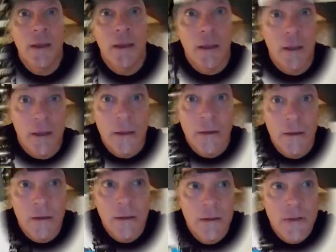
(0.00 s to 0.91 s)

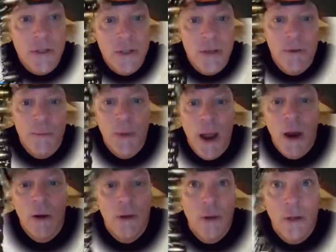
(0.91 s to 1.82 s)
and just give it
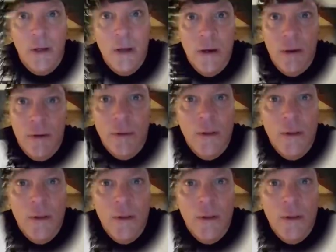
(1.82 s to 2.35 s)
power, and you can hear